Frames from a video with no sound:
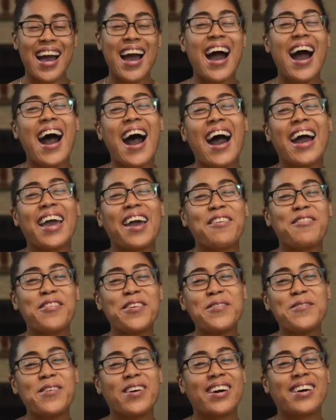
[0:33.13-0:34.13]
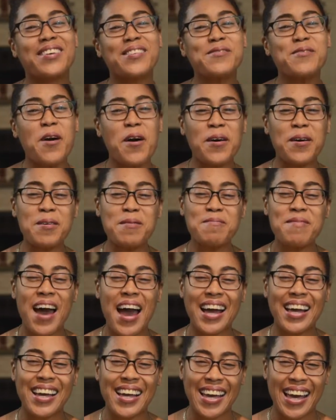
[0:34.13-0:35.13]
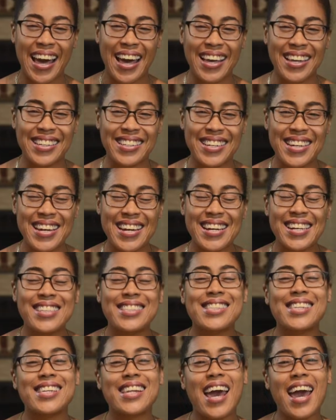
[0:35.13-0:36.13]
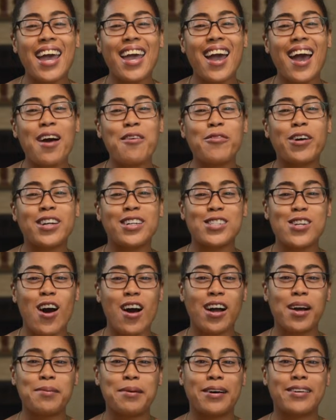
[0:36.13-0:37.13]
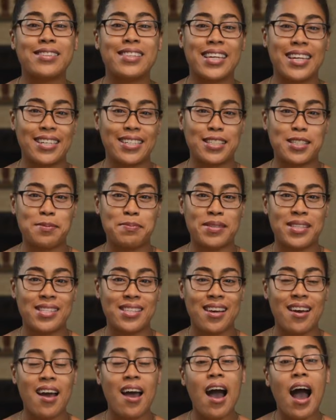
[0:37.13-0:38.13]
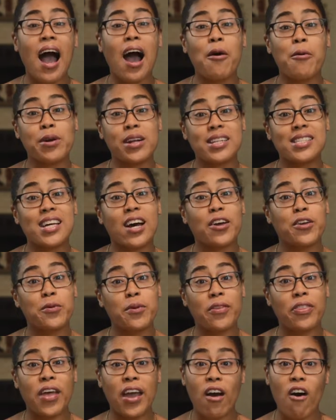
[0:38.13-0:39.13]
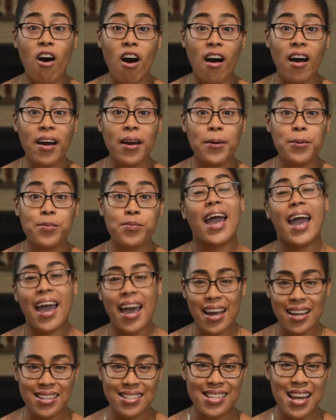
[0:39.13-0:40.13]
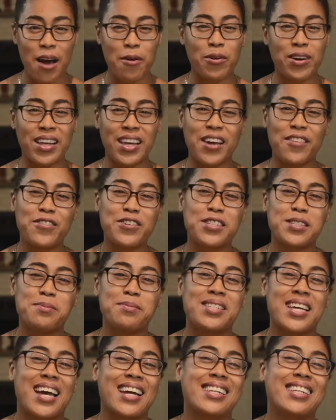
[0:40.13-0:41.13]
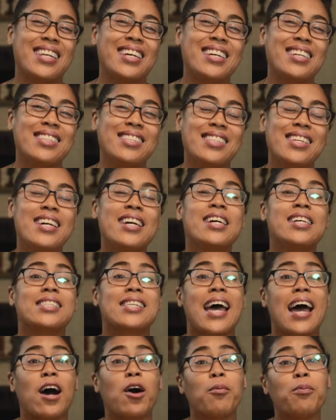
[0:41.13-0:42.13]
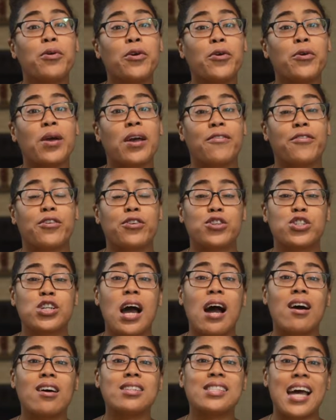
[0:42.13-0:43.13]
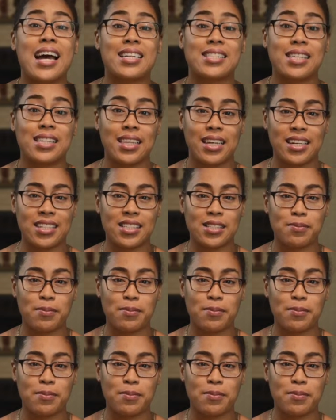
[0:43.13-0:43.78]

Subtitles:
Hi everyone, welcome back again. Today I want to talk about Lisps. I want to tell you what they are, and I want to give you some techniques to help you if your child has a lisp.